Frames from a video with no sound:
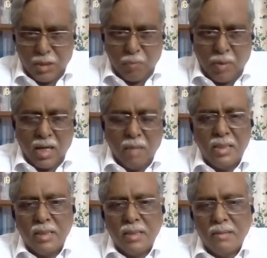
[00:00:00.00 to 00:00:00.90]
There is a
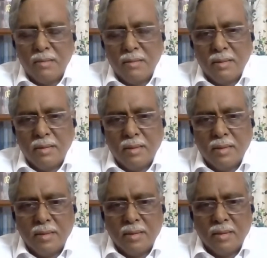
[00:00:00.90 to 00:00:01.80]
parliament,
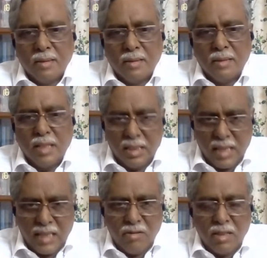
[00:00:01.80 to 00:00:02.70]
there
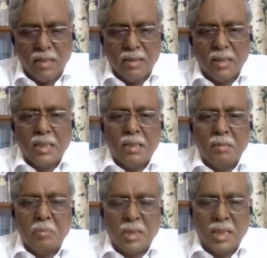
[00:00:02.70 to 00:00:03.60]
is annual
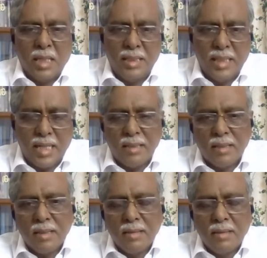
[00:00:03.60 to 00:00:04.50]

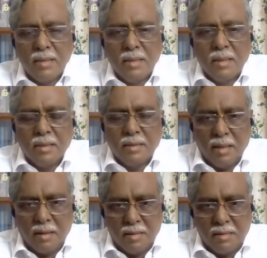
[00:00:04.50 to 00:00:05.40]
ACS,
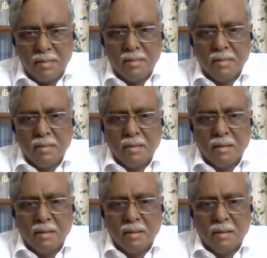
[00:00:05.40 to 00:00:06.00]
there is,